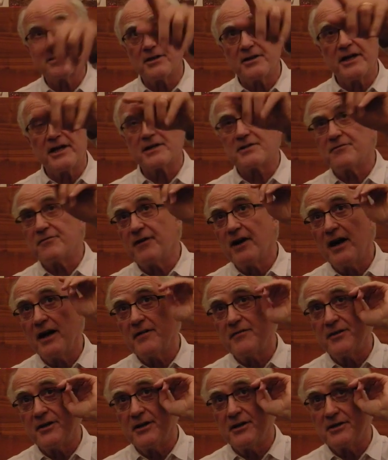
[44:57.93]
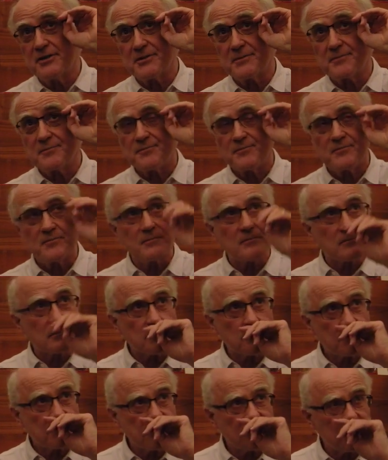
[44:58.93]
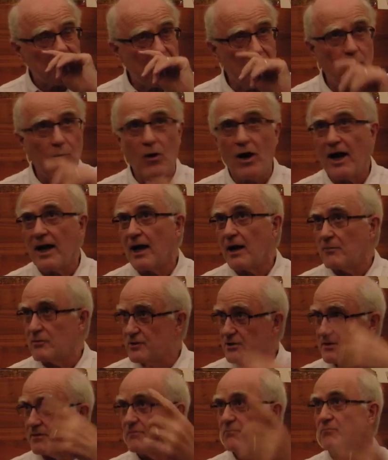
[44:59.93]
the next 5 years, while I was